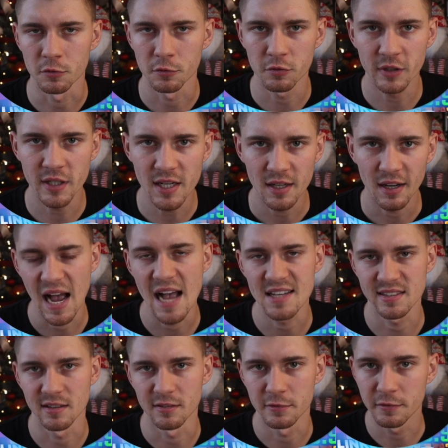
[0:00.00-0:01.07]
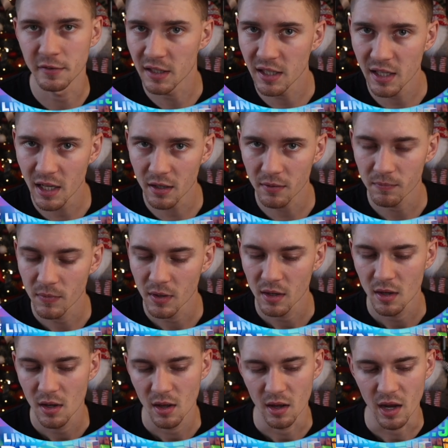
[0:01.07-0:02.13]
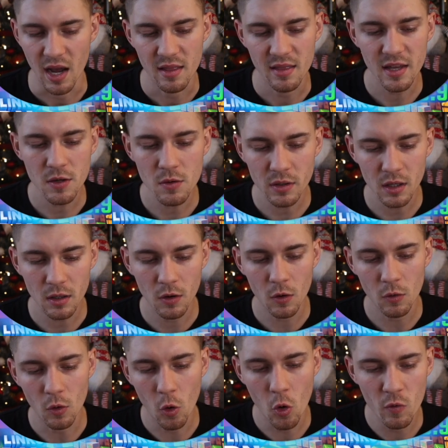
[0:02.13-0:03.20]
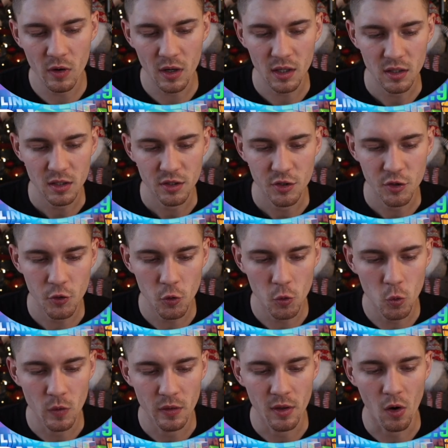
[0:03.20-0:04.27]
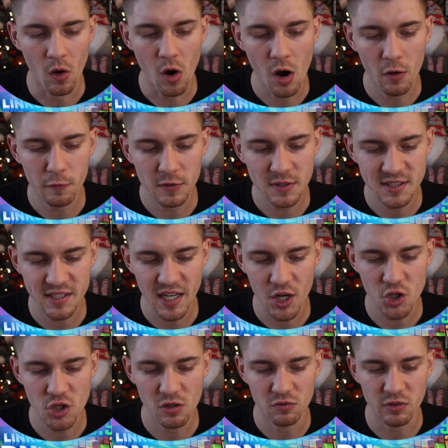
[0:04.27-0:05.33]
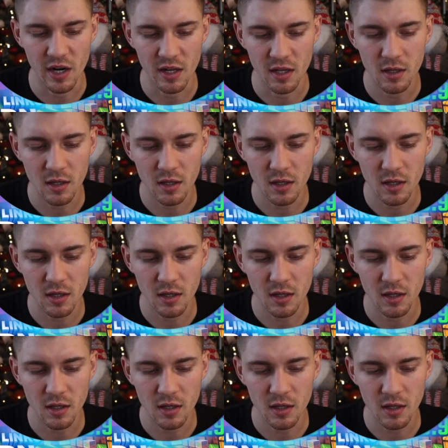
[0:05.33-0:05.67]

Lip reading: free as an affiliate, and then you can go over to the offer section right